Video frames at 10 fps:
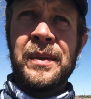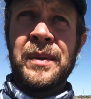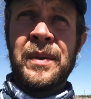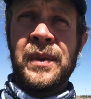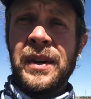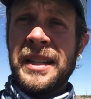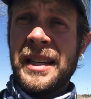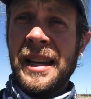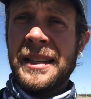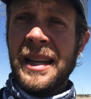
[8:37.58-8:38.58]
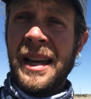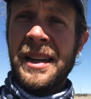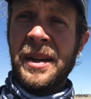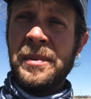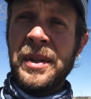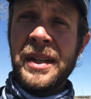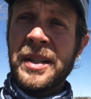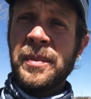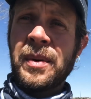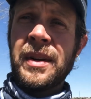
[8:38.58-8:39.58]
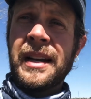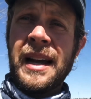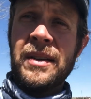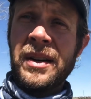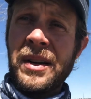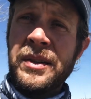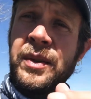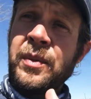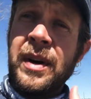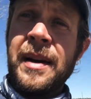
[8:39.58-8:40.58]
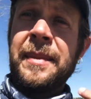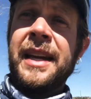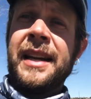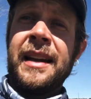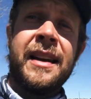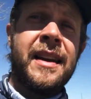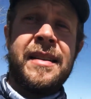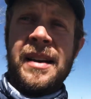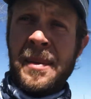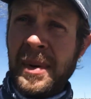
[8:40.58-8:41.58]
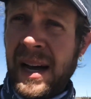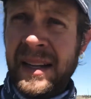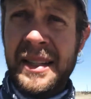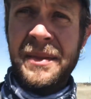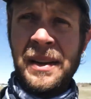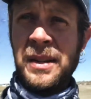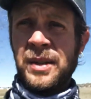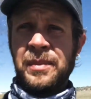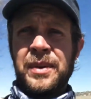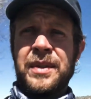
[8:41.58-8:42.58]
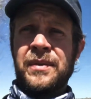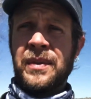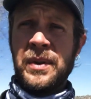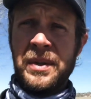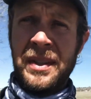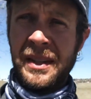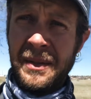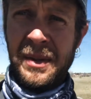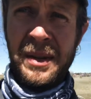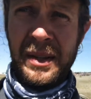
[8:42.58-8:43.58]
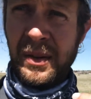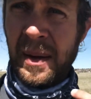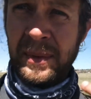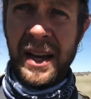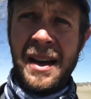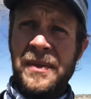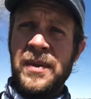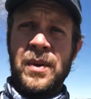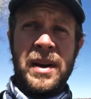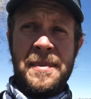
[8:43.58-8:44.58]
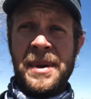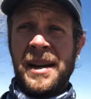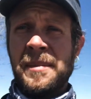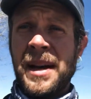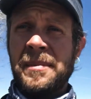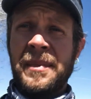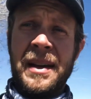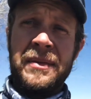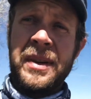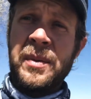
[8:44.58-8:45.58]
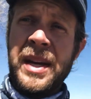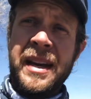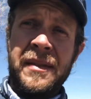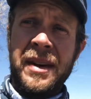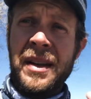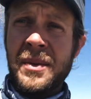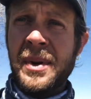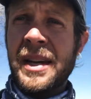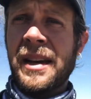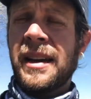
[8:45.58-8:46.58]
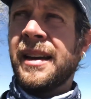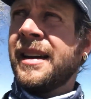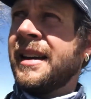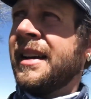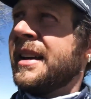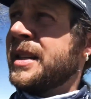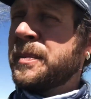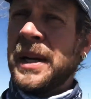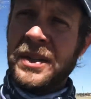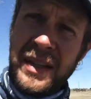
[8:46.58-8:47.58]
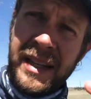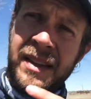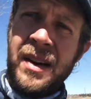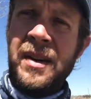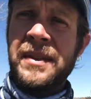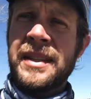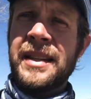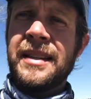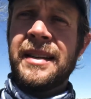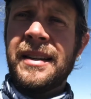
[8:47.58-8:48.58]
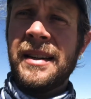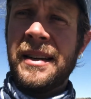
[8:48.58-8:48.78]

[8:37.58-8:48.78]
for a CSA, community supported agriculture, where I'm getting a box of vegetables and fruits delivered and dropped off, or I pick them up every week, every other week, especially in the harvest season.